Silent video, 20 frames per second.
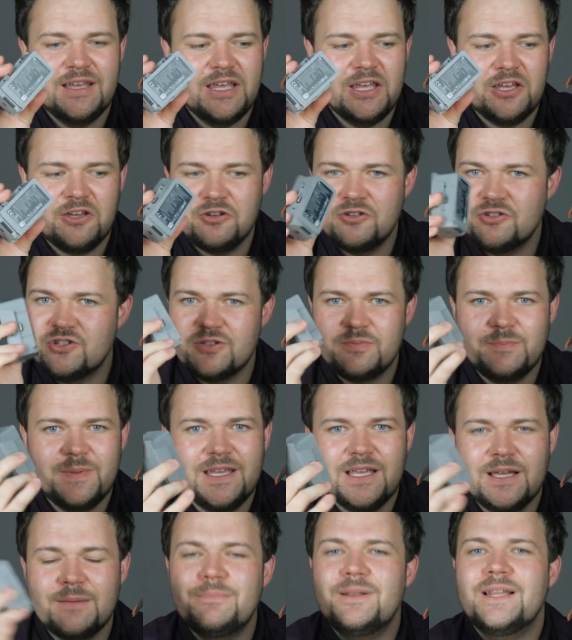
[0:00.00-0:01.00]
It could just
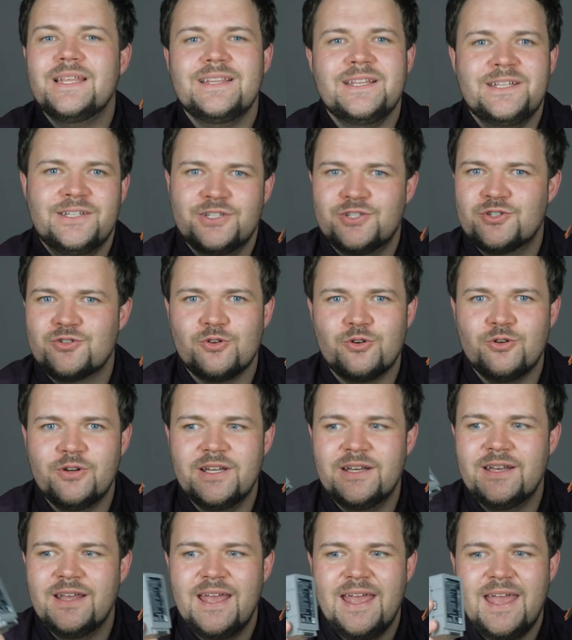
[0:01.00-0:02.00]
be completely
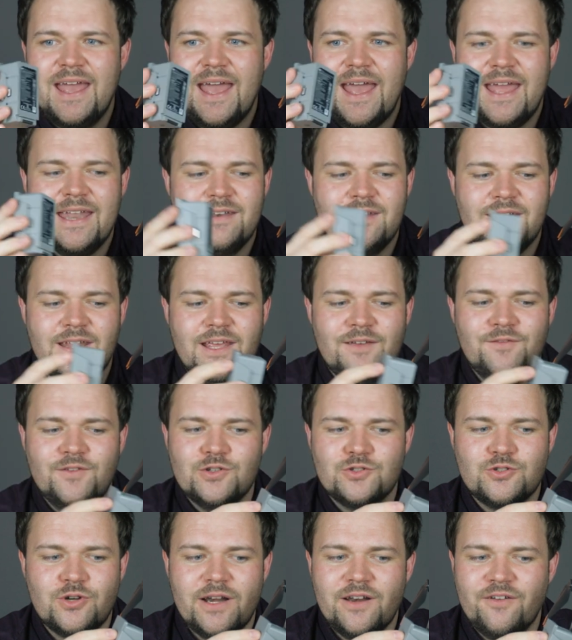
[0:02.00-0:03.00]
destroyed. And if
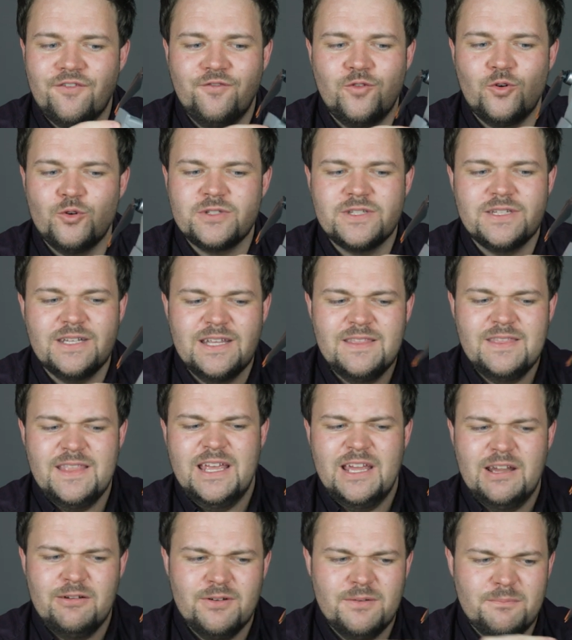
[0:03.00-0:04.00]
you're trying to force it in
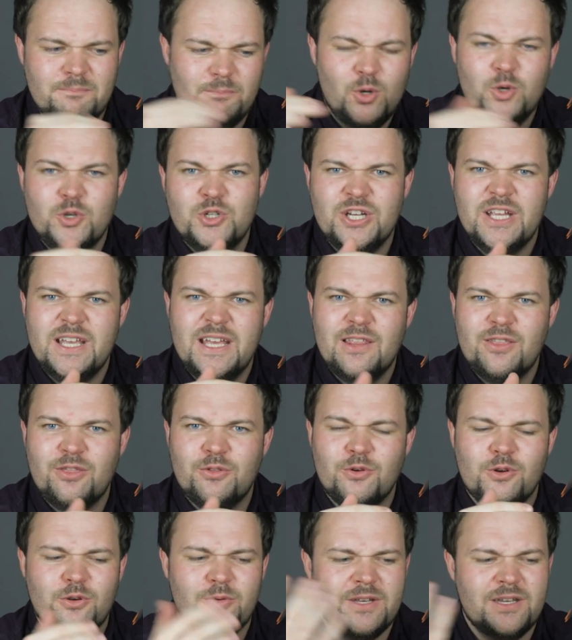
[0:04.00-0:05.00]
there and pushing it
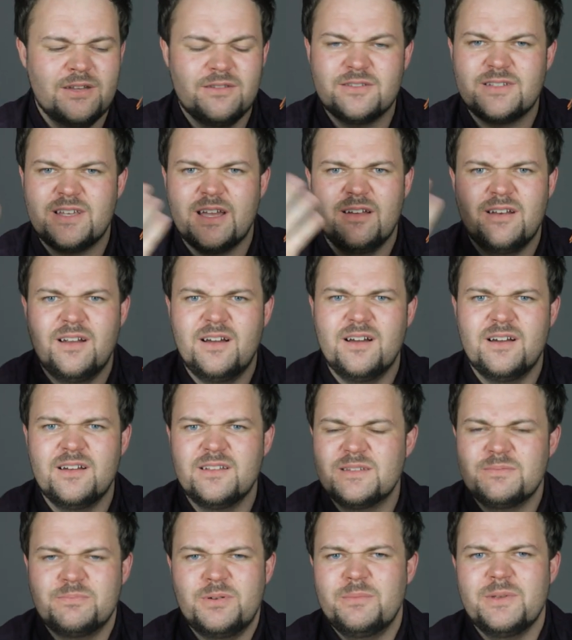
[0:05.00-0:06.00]
through and you're just going, oh,
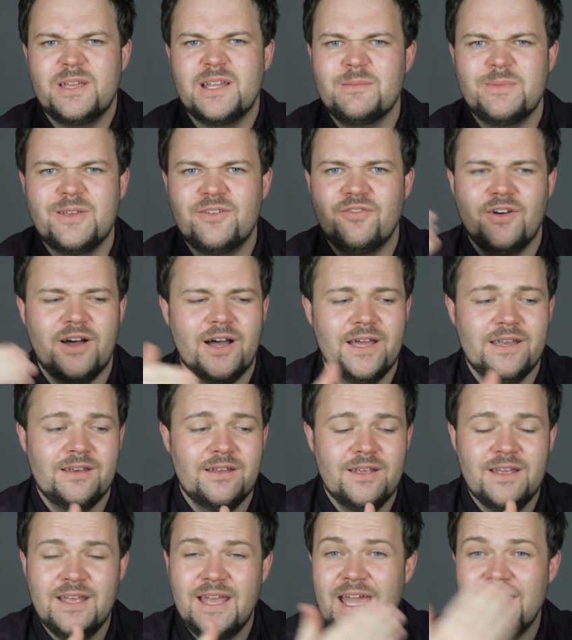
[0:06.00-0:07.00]
it's probably gonna be
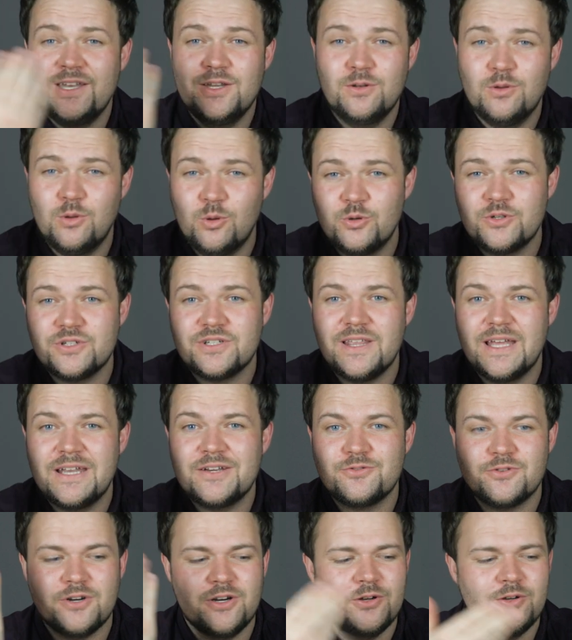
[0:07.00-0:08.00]
fine, and you launch that
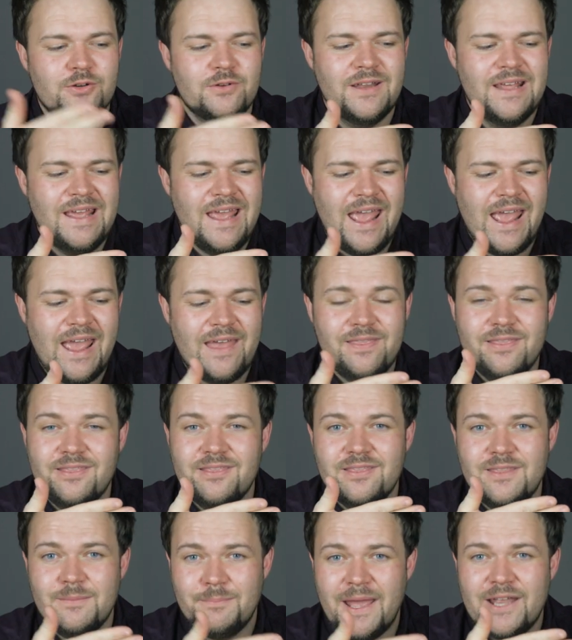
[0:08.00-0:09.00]
drone and
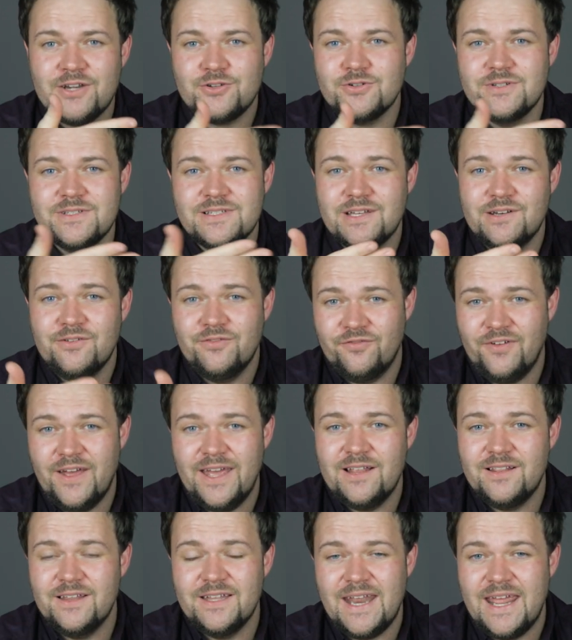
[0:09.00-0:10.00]
the battery is gonna
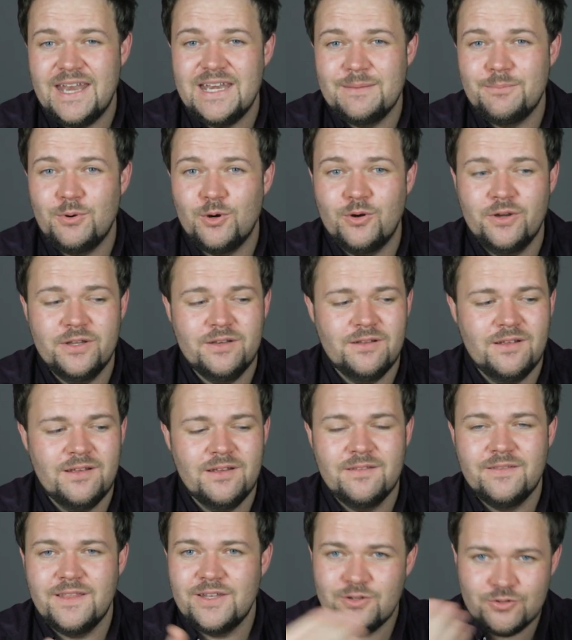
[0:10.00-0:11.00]
fail at any point,
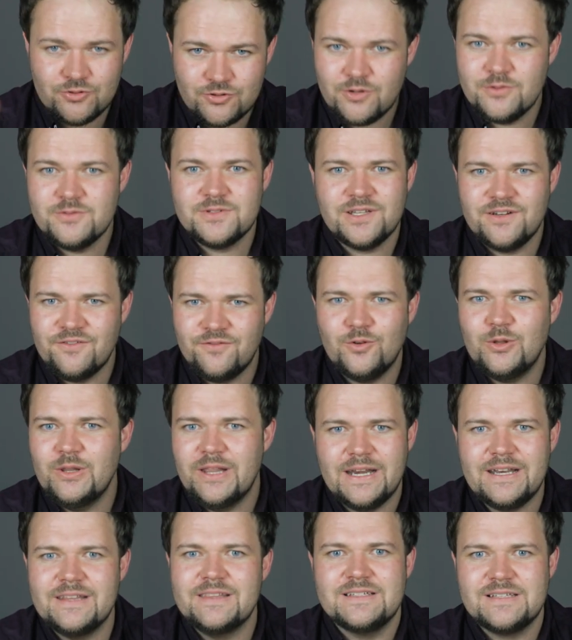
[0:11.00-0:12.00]
then your drone's gonna fall
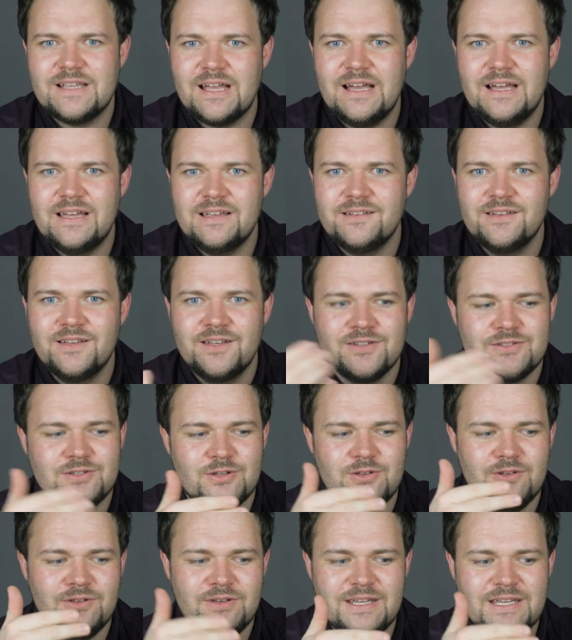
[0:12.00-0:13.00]
out of the sky. So
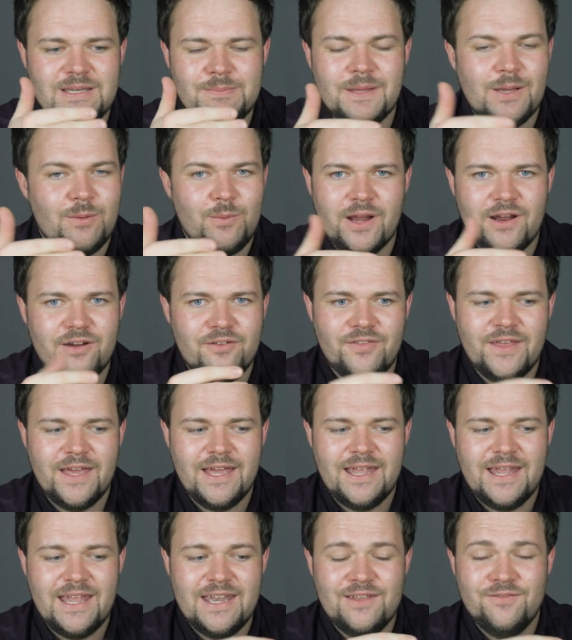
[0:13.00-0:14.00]
you need to be aware of
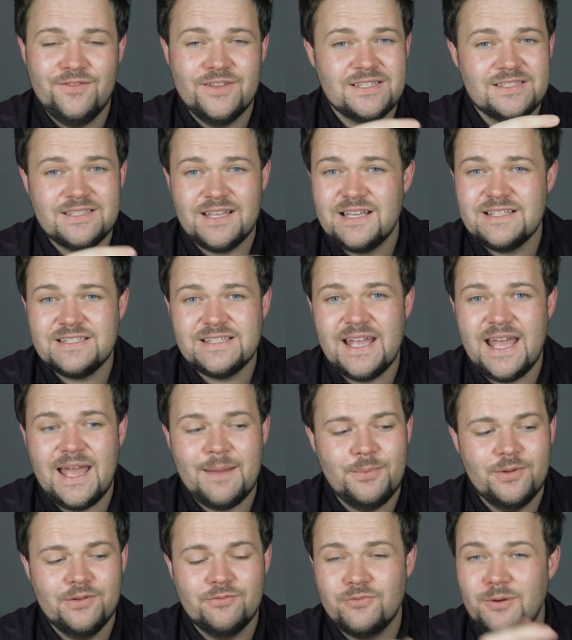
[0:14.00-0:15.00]
that. And if it starts to
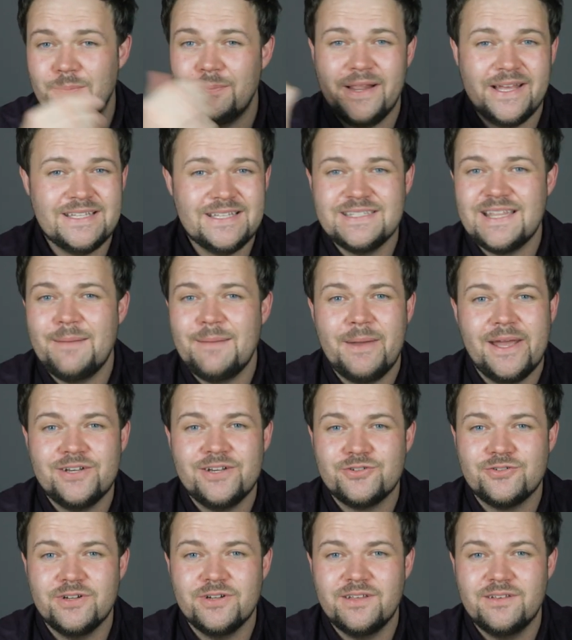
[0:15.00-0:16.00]
happen, replace that
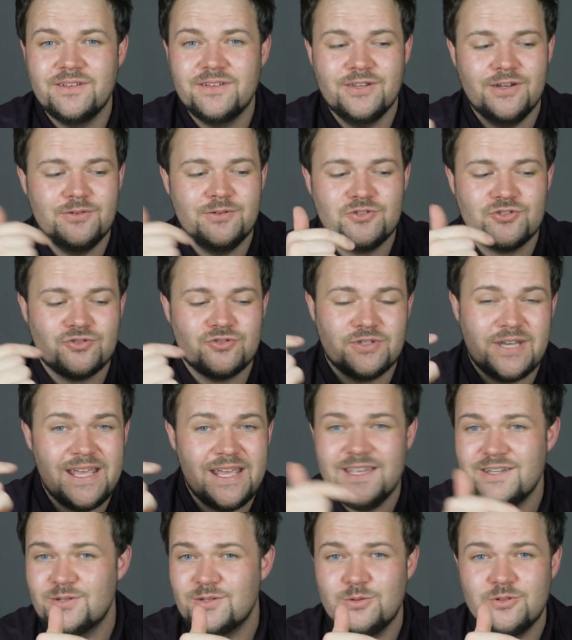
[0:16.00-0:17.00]
battery. You know,
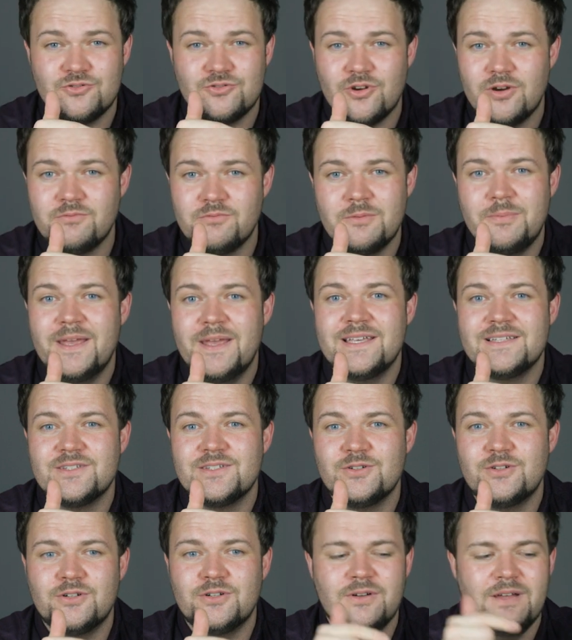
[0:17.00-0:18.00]
take it to a drone repair
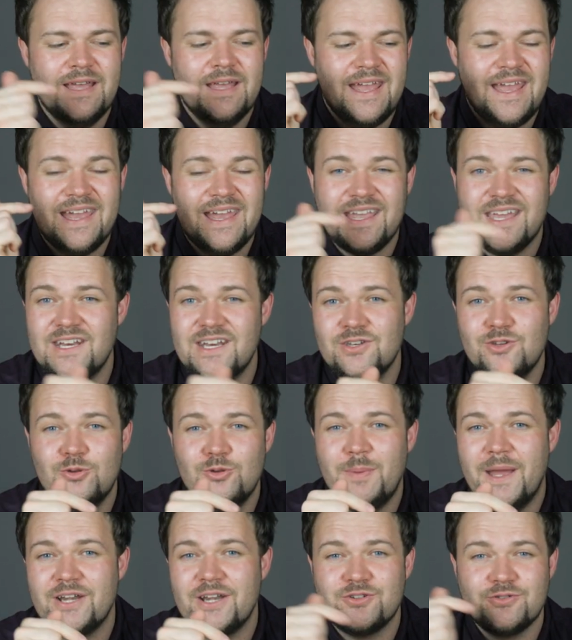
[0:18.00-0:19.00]
store and get a new
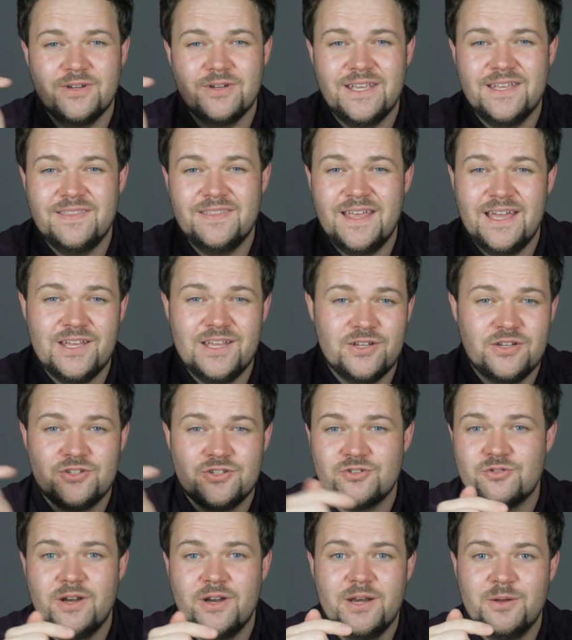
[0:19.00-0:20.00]
battery in there
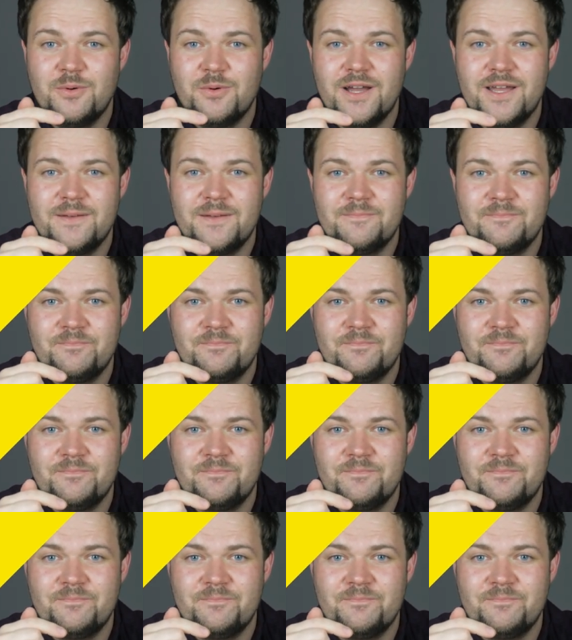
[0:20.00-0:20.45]
straight away.